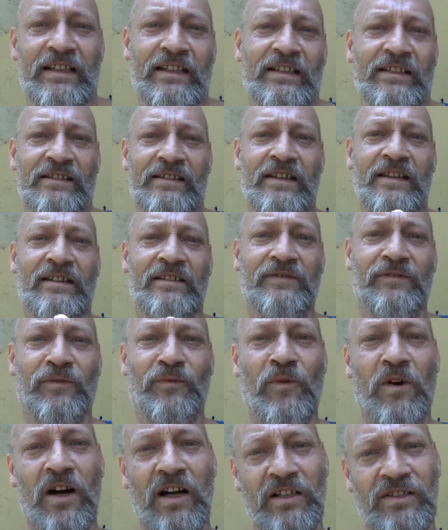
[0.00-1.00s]
Again, thanks
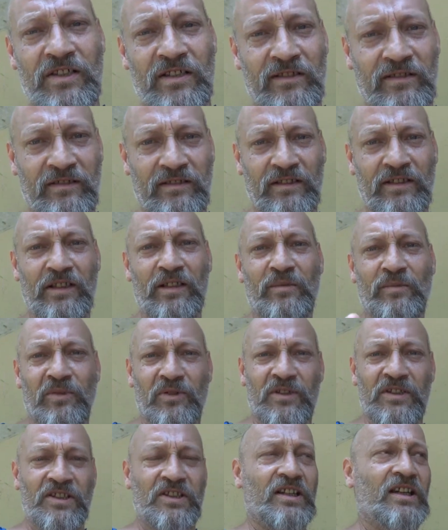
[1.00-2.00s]
for watching.
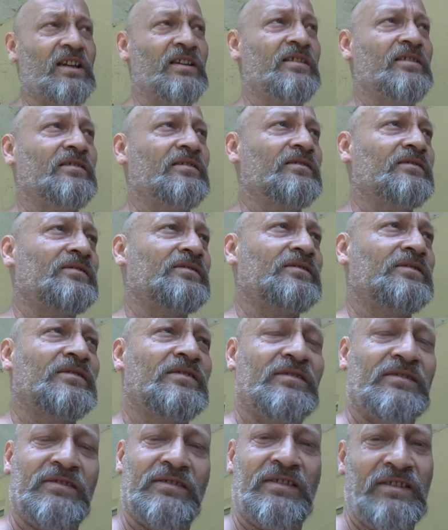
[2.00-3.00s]
Appreciate it.
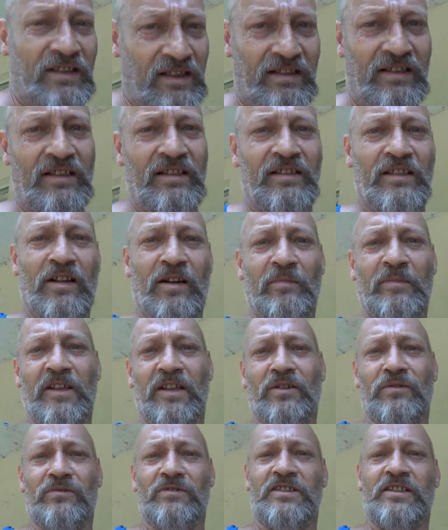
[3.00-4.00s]
Y'all be
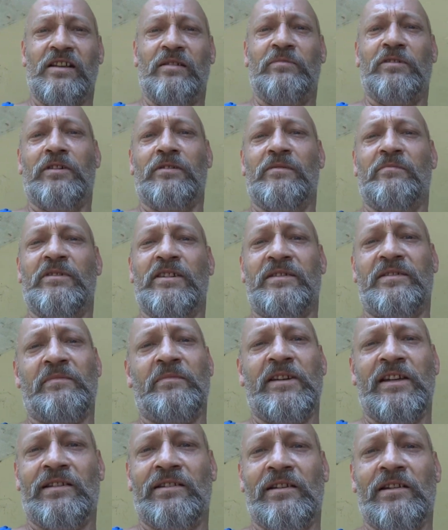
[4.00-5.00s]
cool. Shea Bear, the myth, the
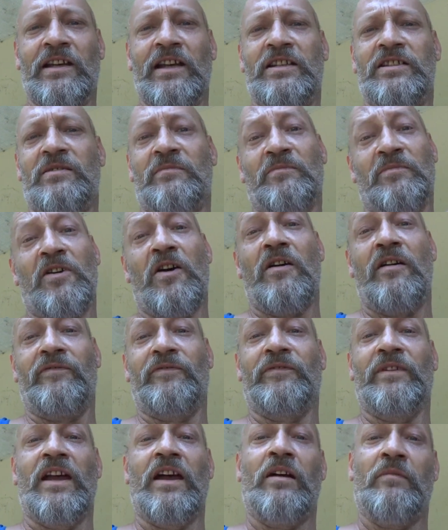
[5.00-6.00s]
man, the legend. I'm gone
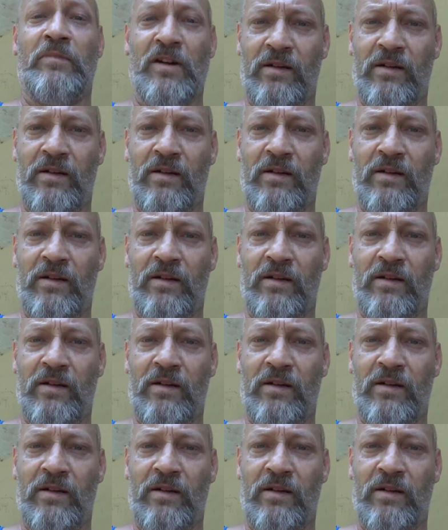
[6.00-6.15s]
for now.